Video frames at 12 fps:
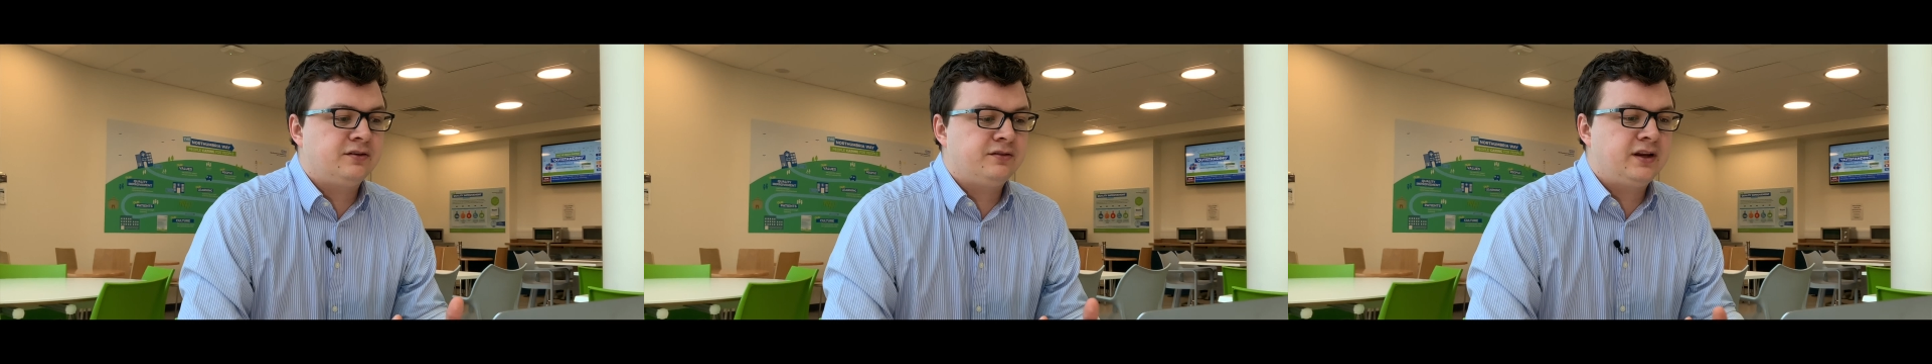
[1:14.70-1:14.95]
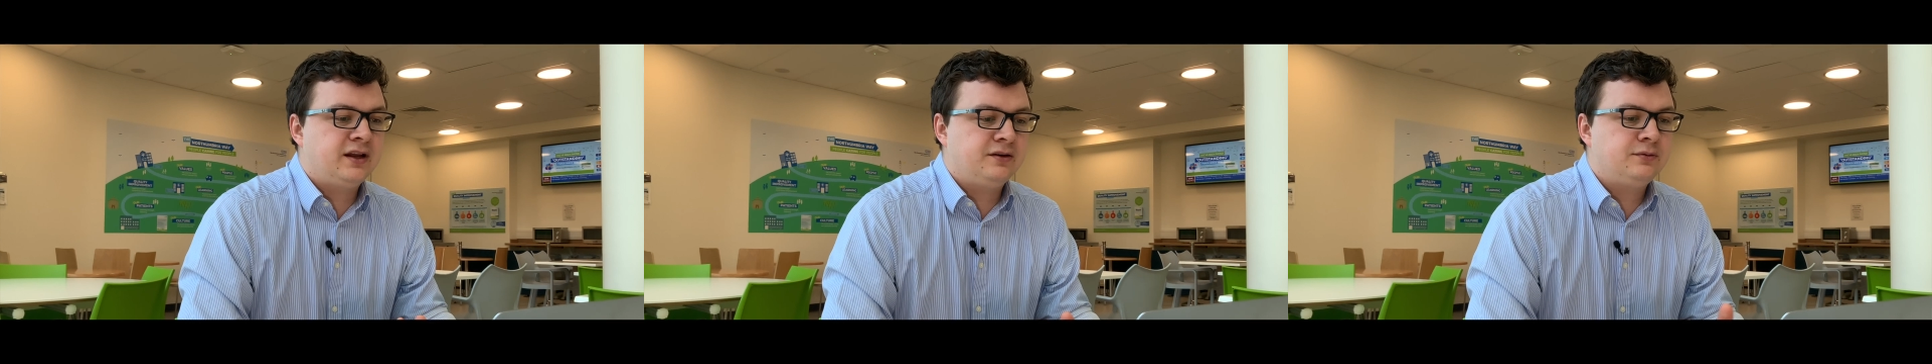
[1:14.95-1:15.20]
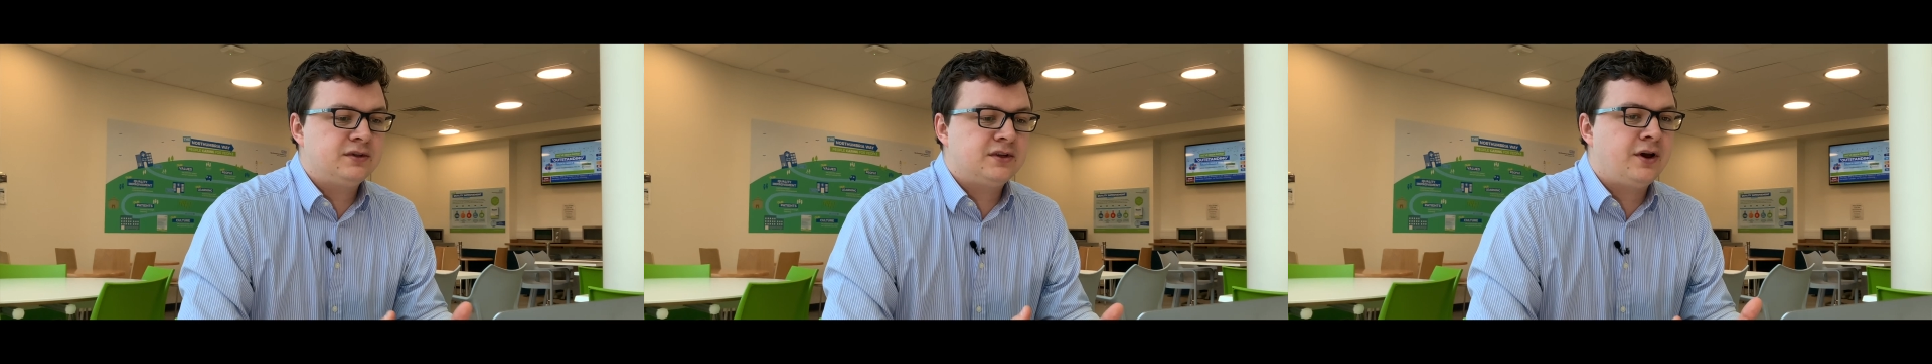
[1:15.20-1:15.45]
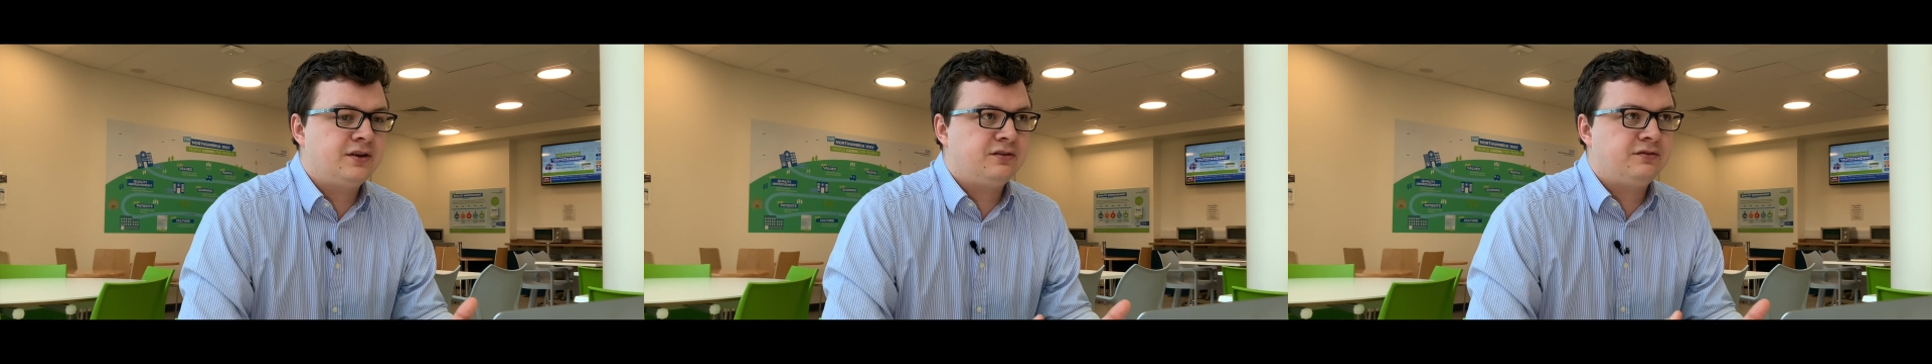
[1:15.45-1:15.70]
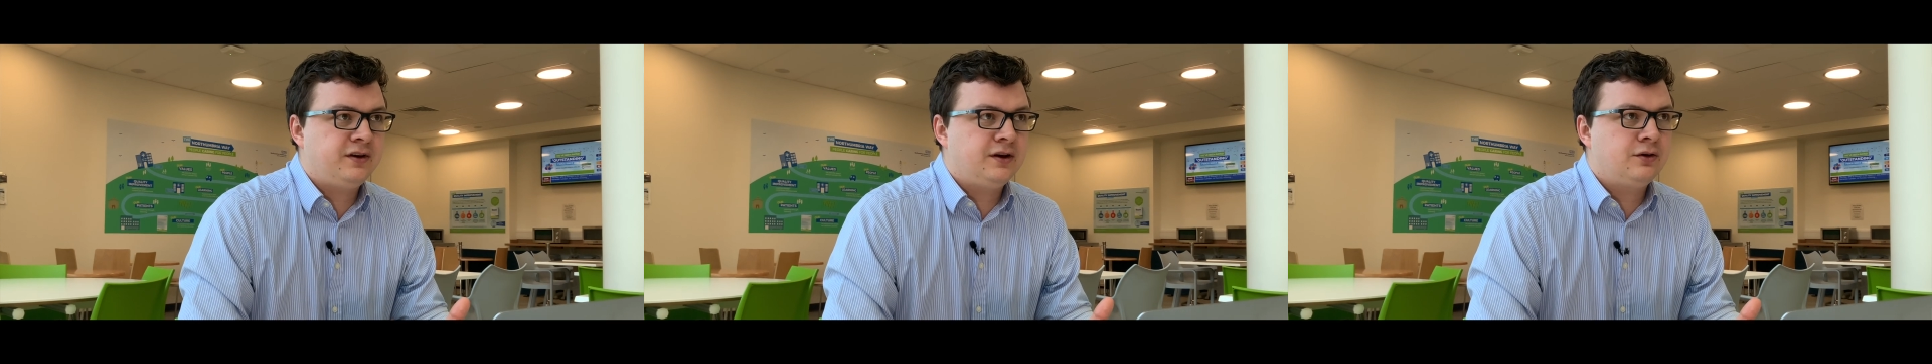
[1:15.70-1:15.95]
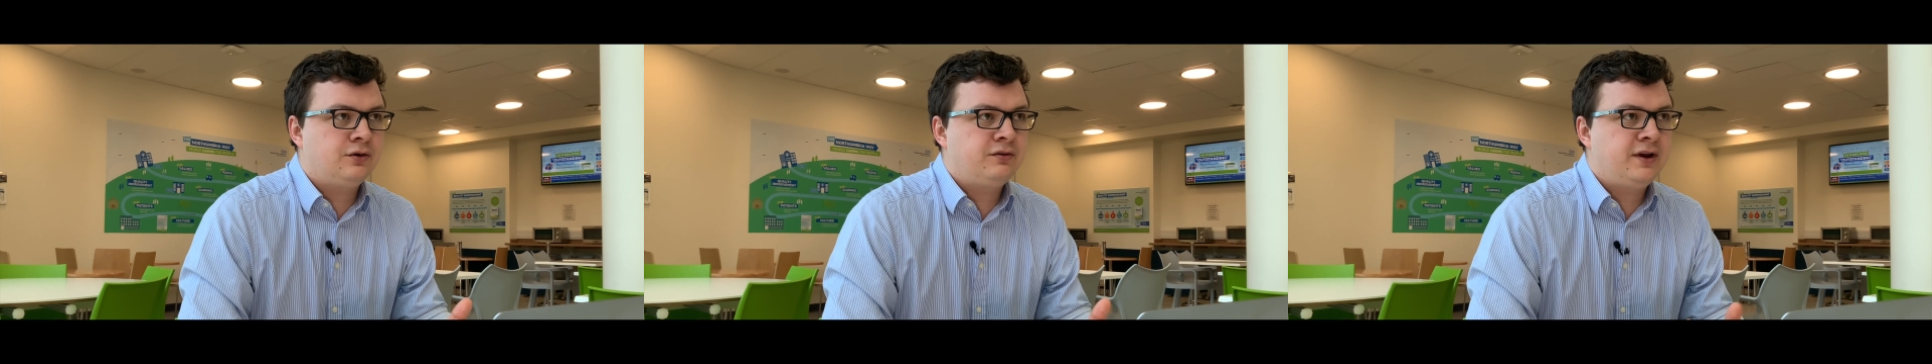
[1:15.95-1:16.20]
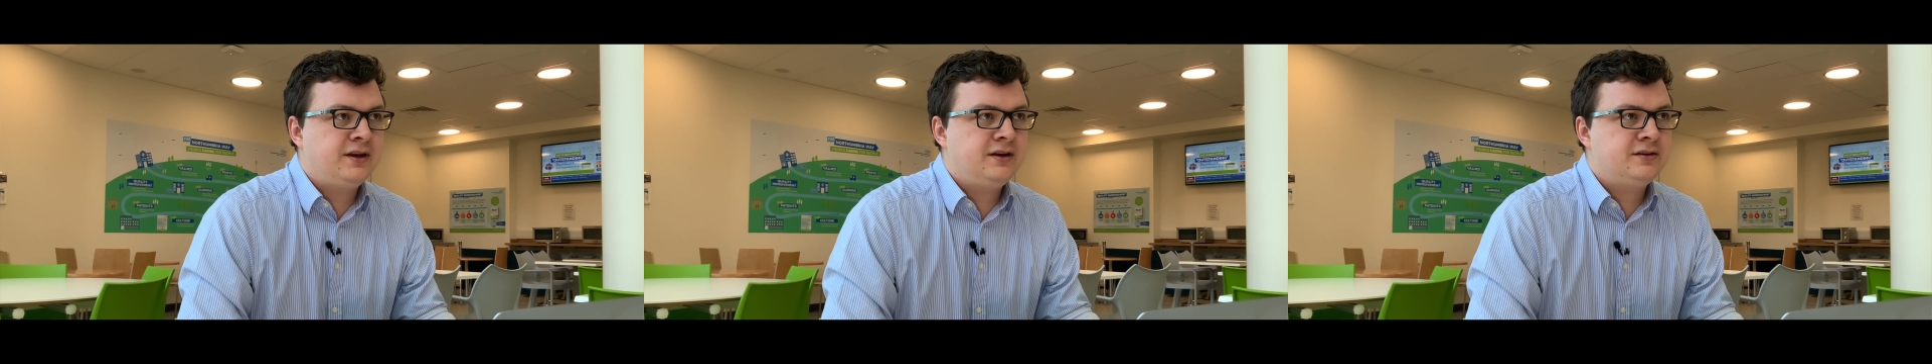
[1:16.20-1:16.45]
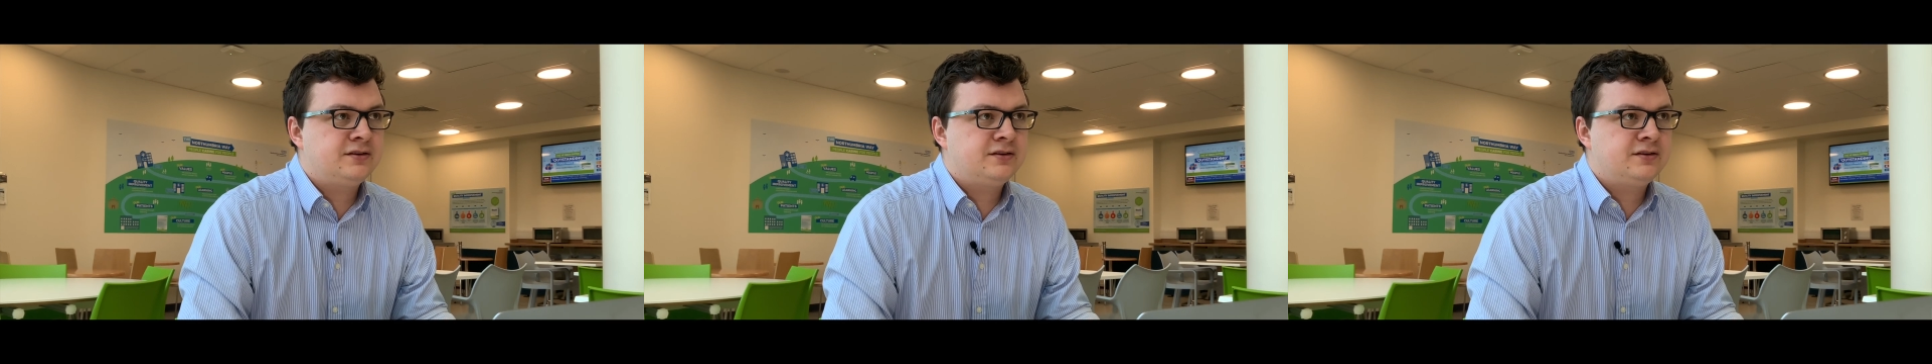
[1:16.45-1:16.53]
it, I think we're starting to feel already.